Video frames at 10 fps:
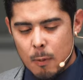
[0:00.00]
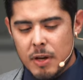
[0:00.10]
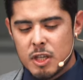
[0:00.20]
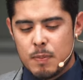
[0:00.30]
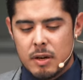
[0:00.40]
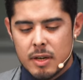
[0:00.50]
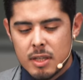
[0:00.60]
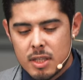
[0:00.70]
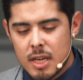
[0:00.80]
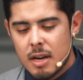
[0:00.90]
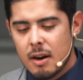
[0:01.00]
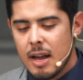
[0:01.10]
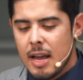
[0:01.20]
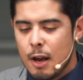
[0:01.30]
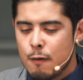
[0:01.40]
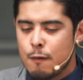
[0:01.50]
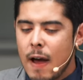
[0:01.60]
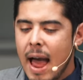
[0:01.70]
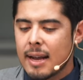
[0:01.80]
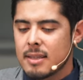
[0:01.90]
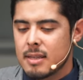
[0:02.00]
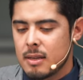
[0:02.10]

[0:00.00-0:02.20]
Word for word: we experience here. In fact,